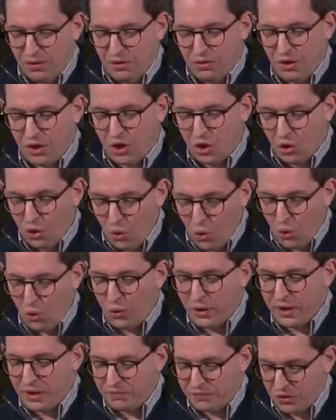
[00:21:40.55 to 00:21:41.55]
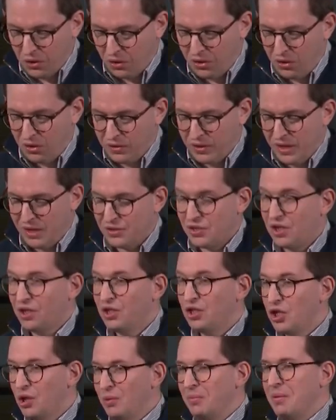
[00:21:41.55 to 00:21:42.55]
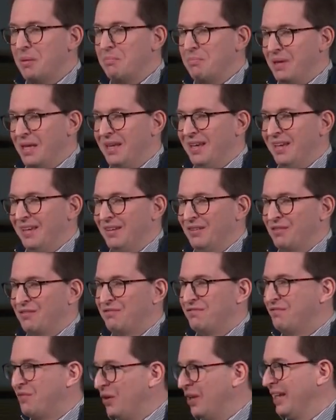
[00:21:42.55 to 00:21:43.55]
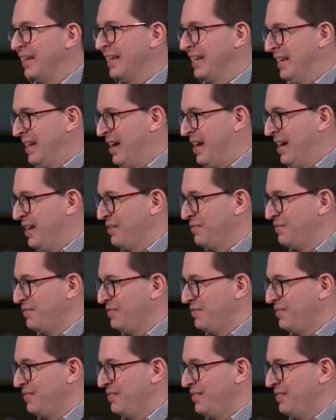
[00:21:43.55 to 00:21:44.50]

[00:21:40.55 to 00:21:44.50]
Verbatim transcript: The glory of God is a human being fully alive.